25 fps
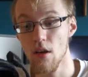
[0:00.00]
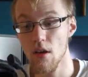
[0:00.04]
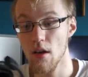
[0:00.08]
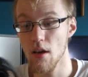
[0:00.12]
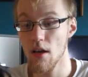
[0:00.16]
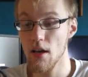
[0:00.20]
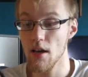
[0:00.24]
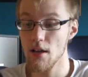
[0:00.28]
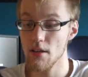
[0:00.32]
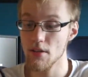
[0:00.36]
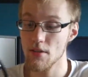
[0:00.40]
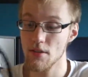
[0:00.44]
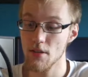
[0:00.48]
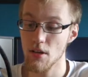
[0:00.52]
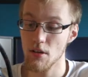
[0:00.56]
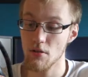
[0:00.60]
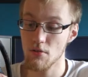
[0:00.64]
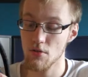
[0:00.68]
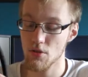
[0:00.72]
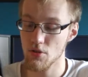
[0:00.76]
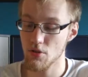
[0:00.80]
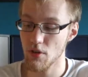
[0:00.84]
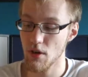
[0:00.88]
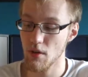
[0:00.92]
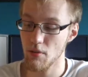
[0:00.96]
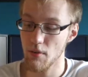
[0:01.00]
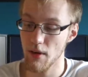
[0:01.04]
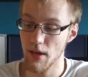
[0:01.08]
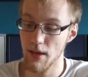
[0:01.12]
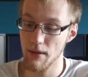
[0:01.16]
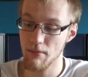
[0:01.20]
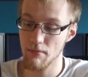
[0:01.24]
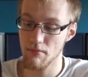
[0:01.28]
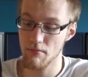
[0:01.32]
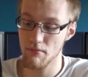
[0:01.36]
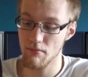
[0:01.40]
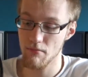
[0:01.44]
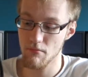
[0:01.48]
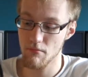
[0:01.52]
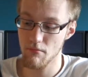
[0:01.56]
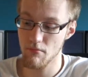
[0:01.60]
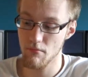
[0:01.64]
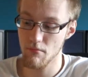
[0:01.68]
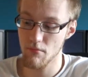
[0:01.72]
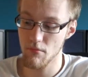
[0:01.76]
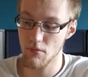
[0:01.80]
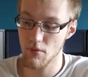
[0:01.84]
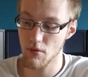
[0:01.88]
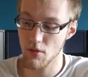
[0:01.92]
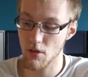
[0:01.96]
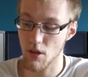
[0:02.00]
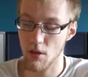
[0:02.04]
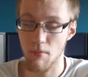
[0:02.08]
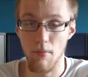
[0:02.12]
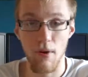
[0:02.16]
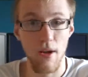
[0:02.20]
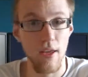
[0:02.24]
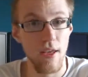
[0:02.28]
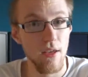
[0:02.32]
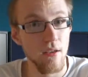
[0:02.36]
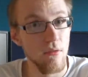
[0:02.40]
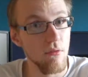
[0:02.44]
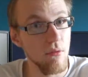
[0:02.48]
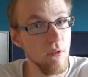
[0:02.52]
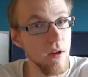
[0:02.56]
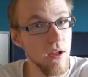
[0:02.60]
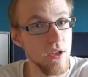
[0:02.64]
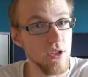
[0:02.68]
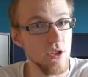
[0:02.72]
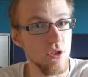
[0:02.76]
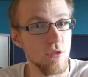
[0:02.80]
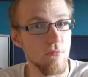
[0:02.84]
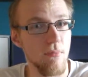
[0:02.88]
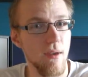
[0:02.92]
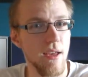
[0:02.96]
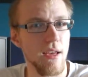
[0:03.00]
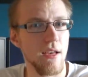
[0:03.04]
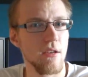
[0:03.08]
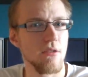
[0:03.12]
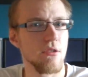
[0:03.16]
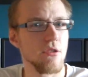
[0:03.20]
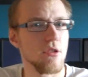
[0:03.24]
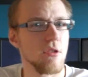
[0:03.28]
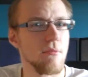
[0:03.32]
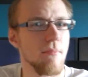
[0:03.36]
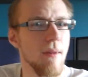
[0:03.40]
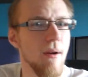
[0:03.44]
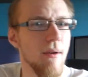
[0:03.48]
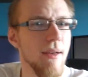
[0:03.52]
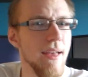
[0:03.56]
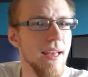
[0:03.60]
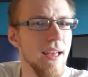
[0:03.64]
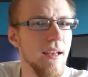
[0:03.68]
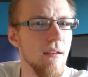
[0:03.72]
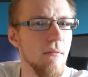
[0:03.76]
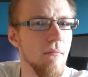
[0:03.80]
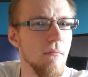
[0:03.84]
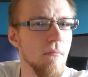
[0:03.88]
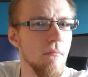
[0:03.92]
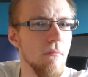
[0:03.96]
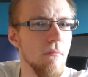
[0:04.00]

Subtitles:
And so straight away, got the mic, as you may just about hear.